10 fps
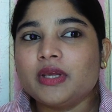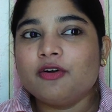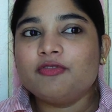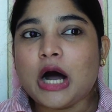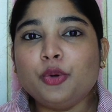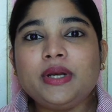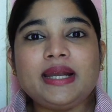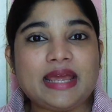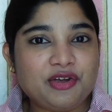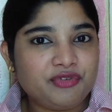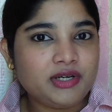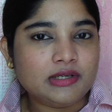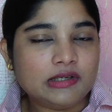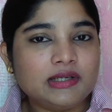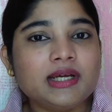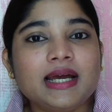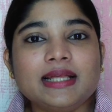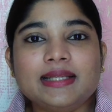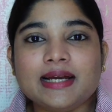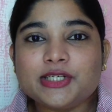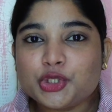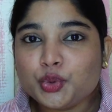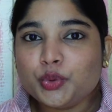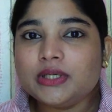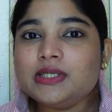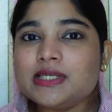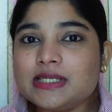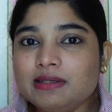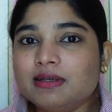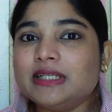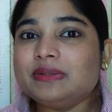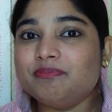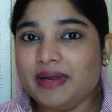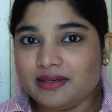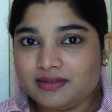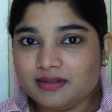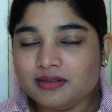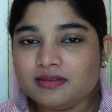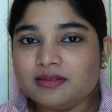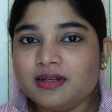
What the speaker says: found it evident that students learn better